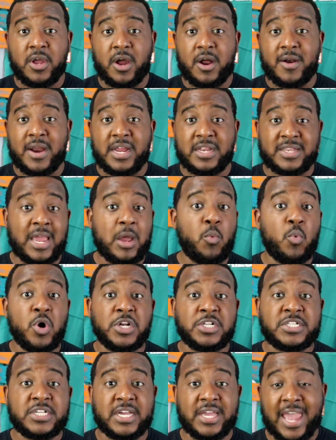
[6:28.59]
All right, that
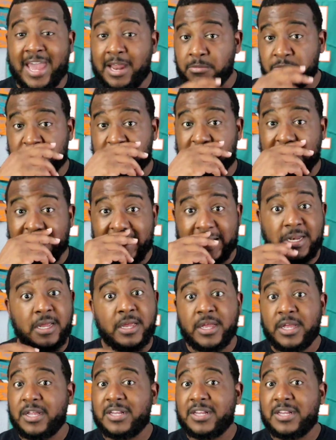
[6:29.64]
one to Adam Shaheen,